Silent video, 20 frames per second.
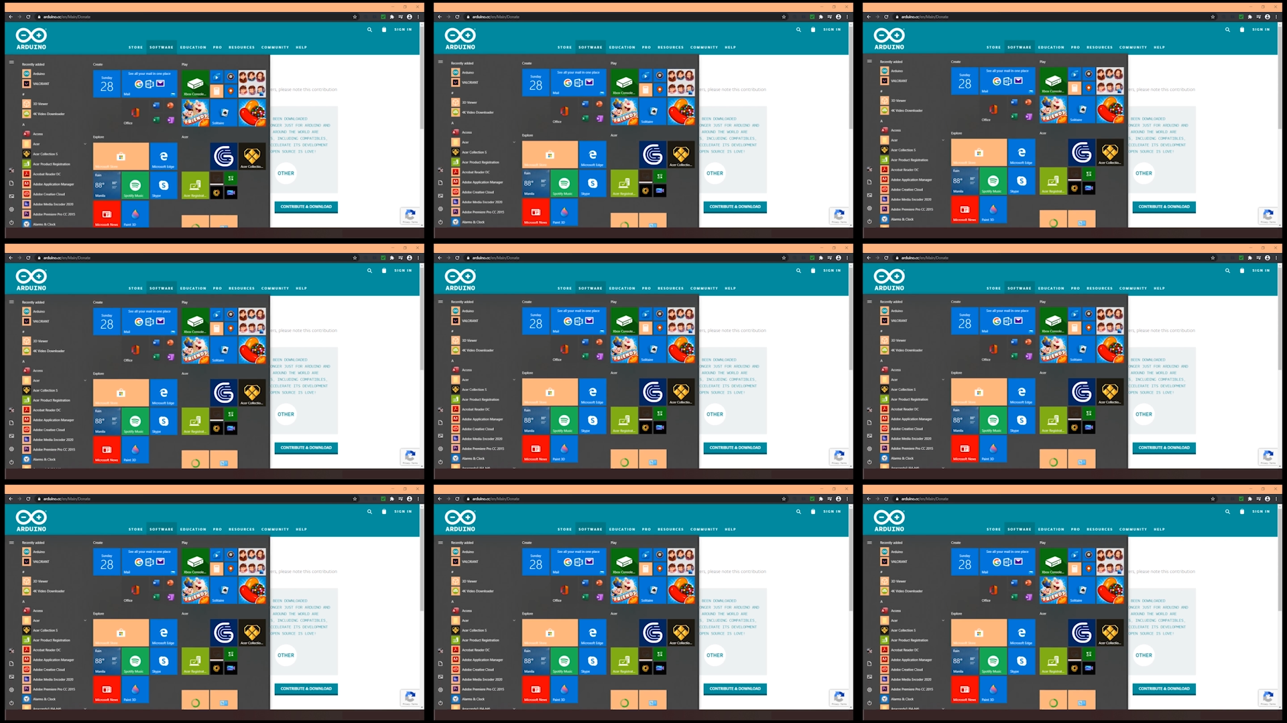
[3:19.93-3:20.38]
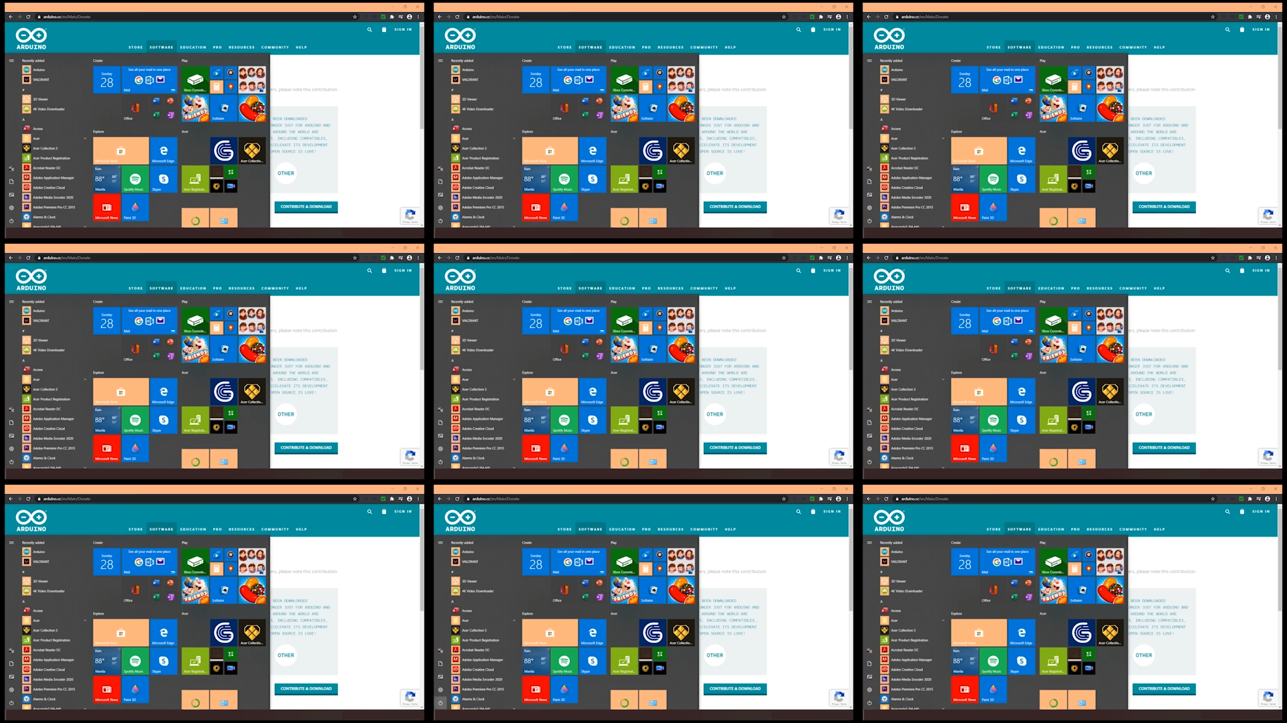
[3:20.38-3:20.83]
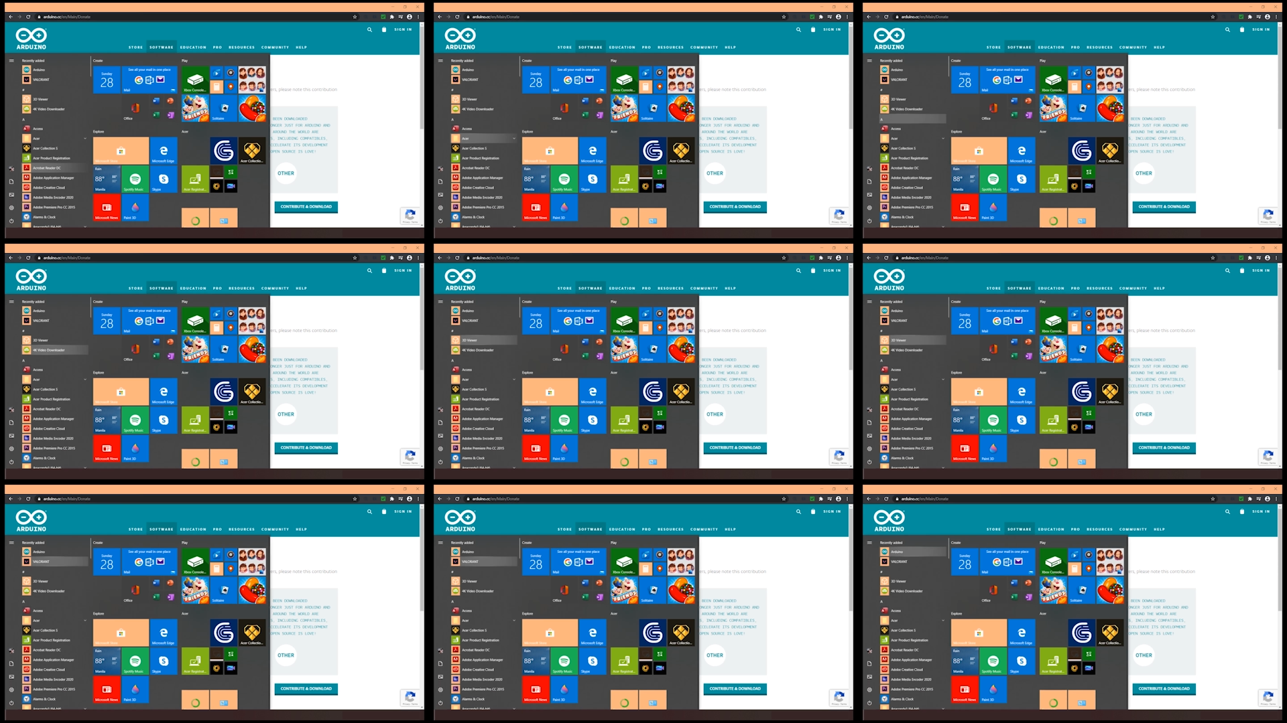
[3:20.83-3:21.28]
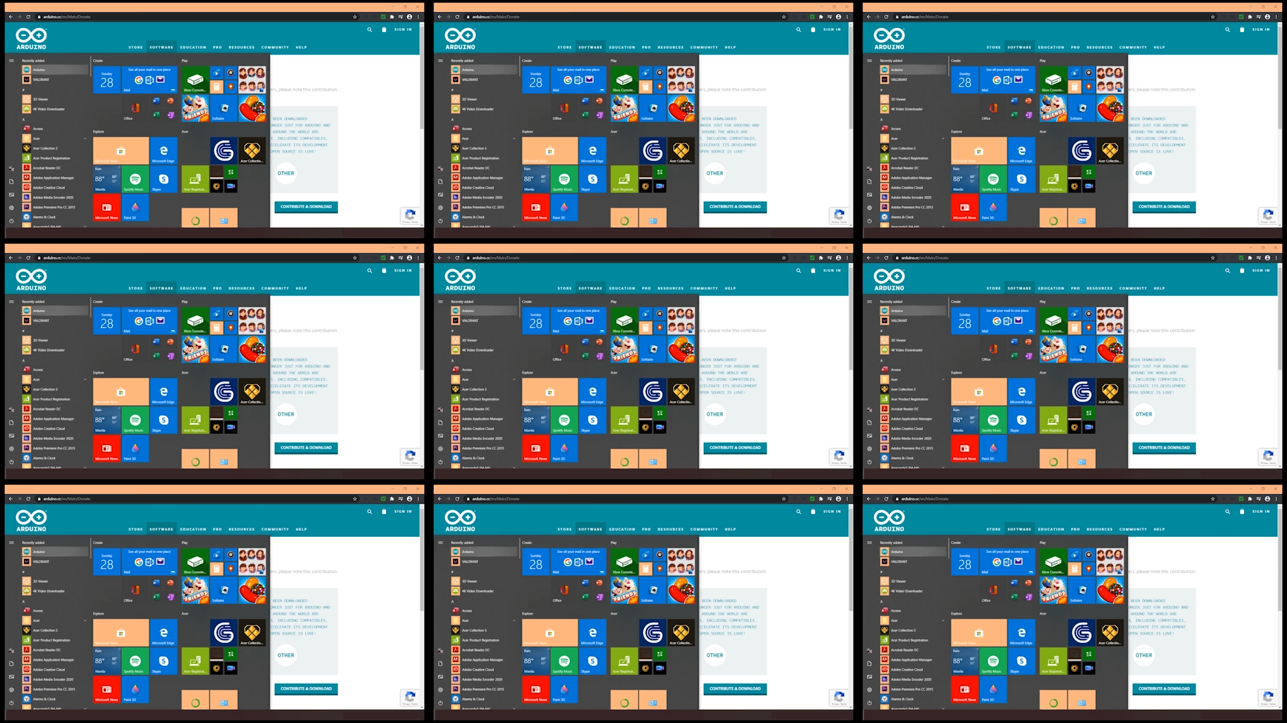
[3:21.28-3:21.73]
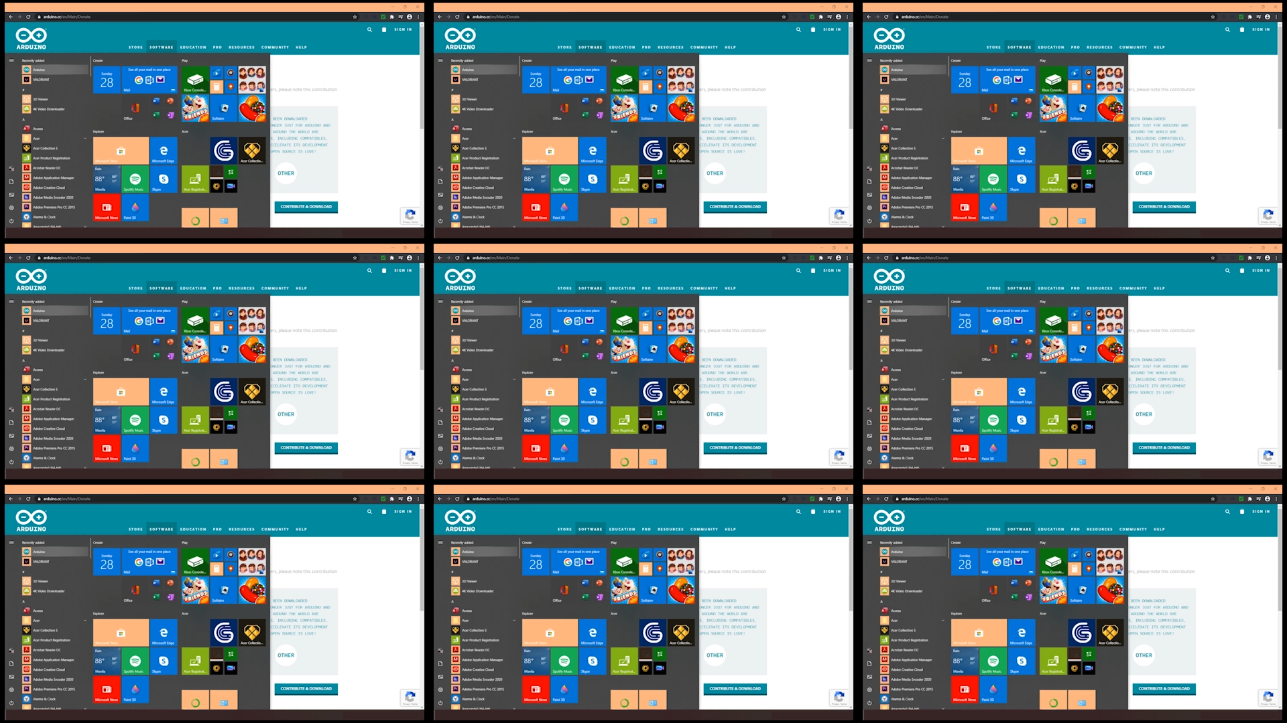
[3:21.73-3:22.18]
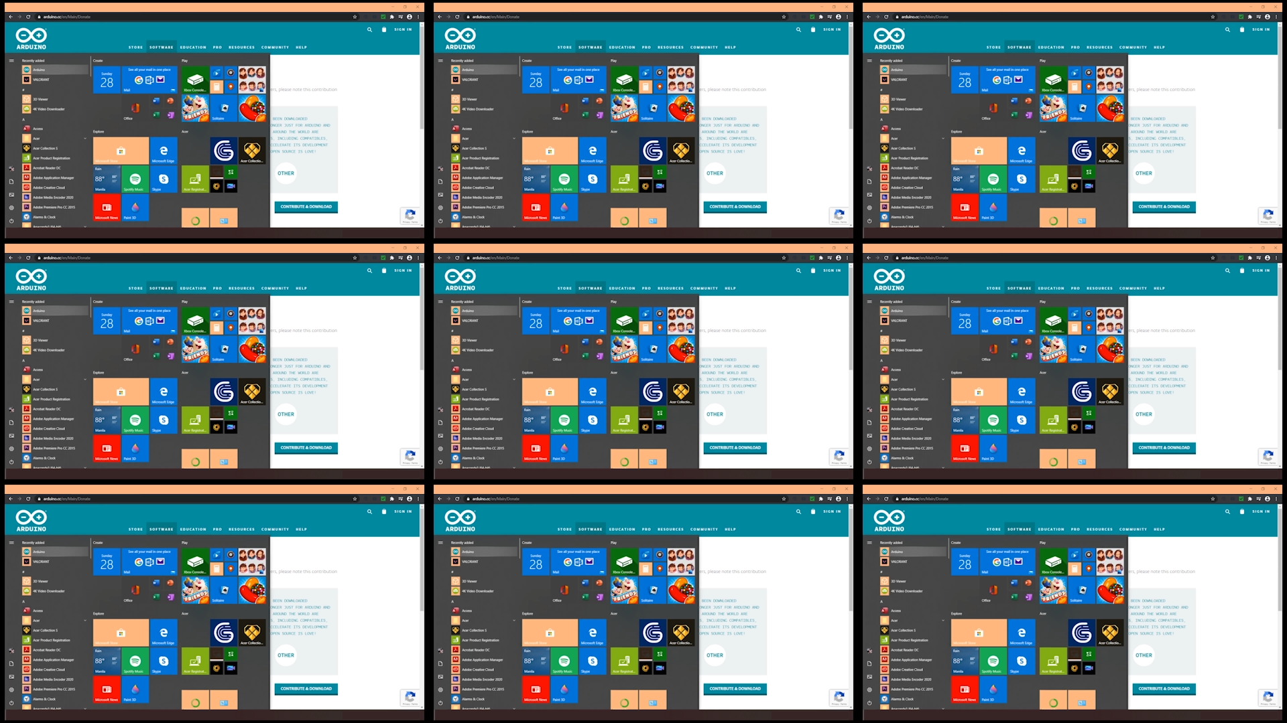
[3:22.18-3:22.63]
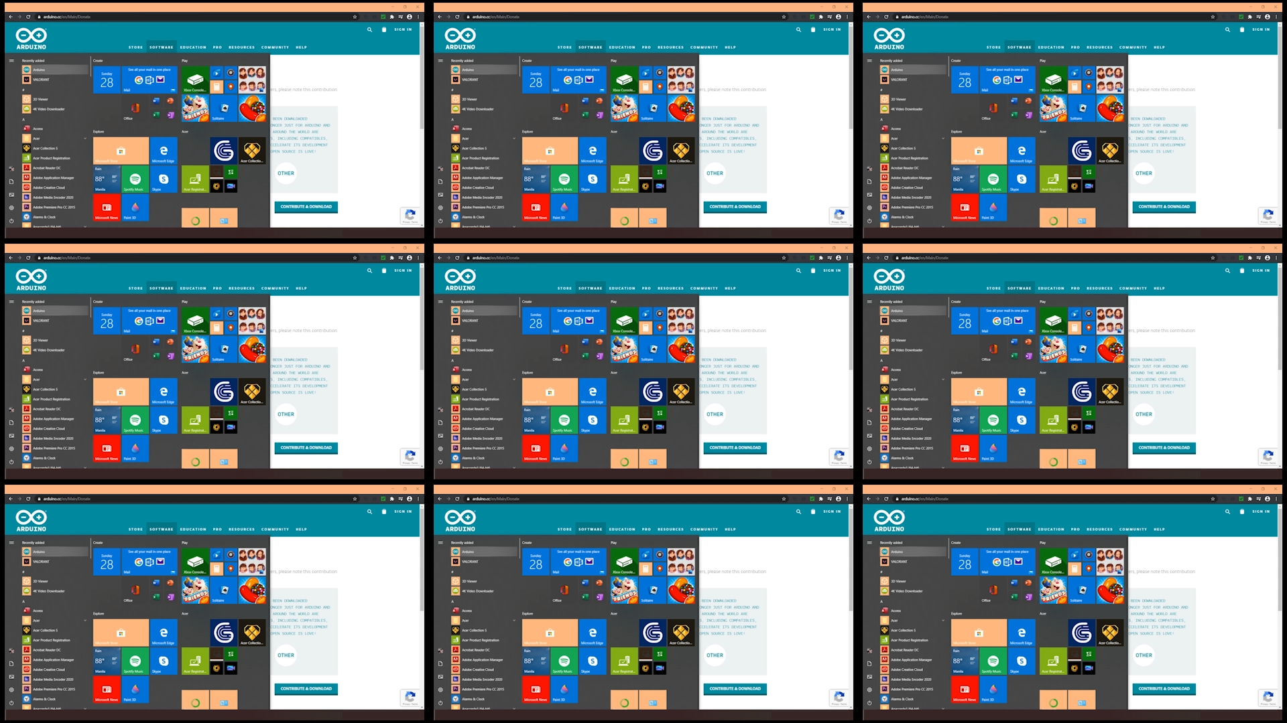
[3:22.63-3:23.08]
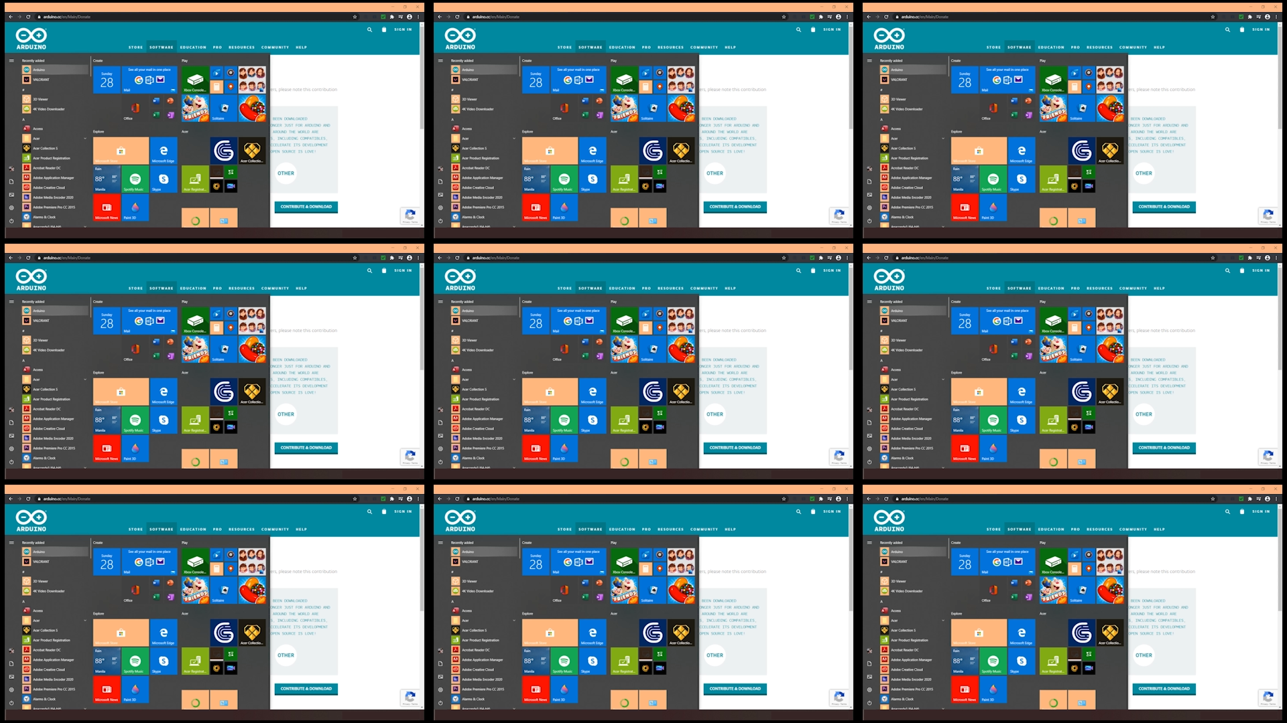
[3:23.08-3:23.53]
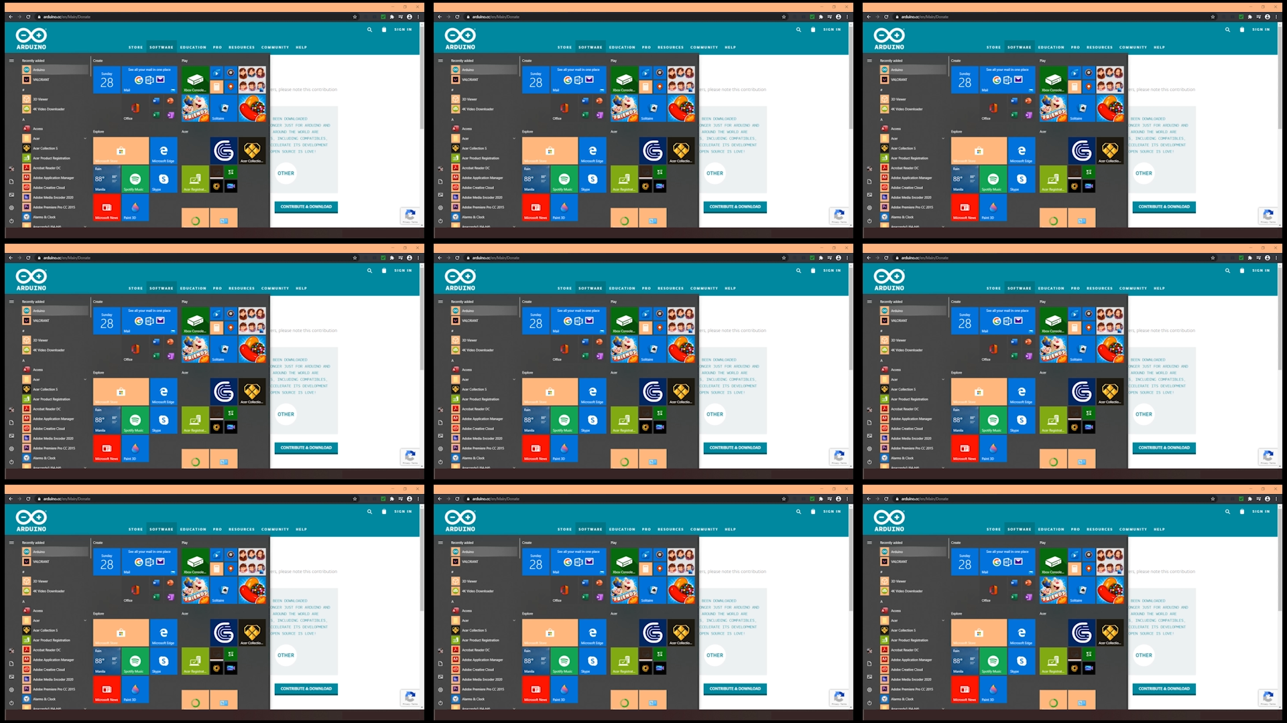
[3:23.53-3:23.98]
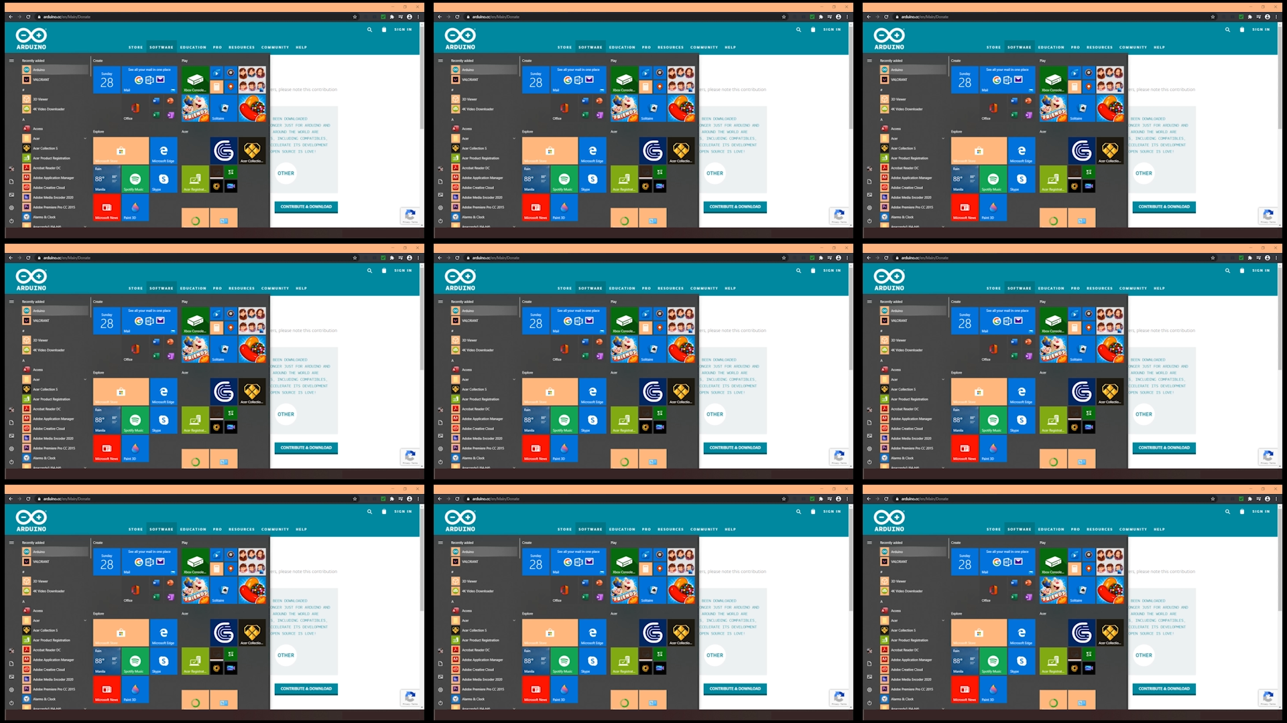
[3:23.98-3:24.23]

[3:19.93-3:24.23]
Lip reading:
No face is visible, so there are no lips to read.